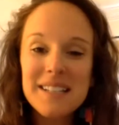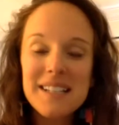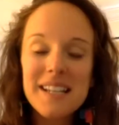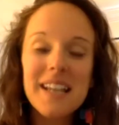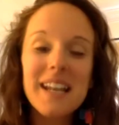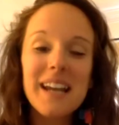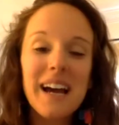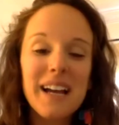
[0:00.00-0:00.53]

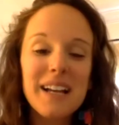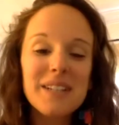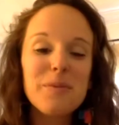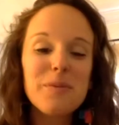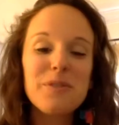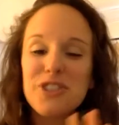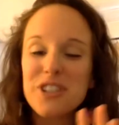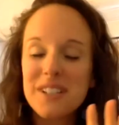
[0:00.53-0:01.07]
tonight
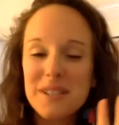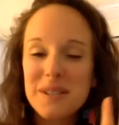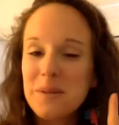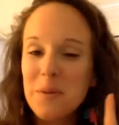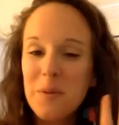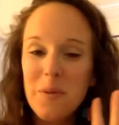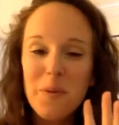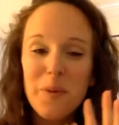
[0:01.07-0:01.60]
just
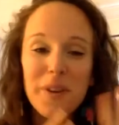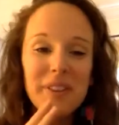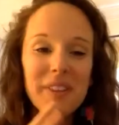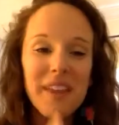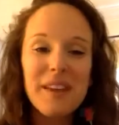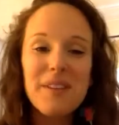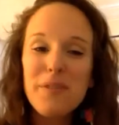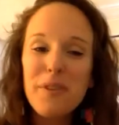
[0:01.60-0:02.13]
with
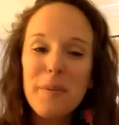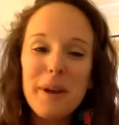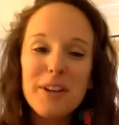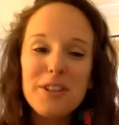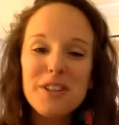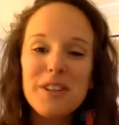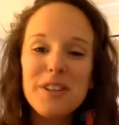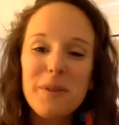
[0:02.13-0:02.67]
the
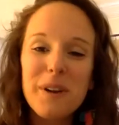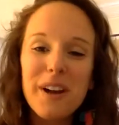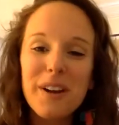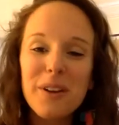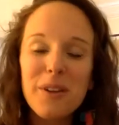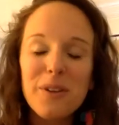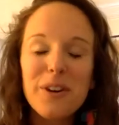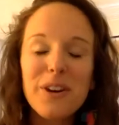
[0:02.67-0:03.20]
information that we're going
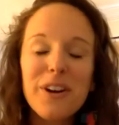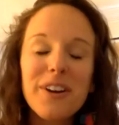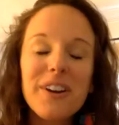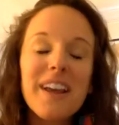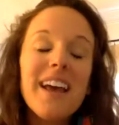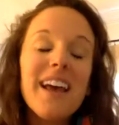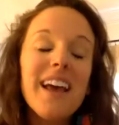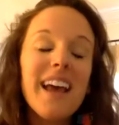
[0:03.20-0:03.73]
to learn
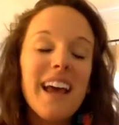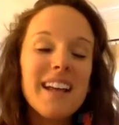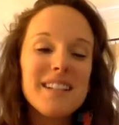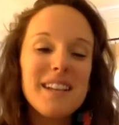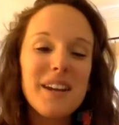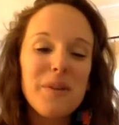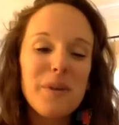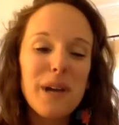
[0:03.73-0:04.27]
and
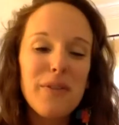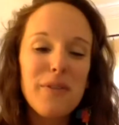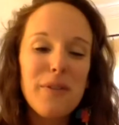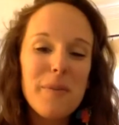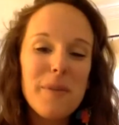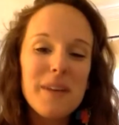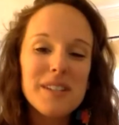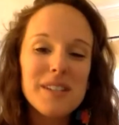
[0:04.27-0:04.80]
take away from this.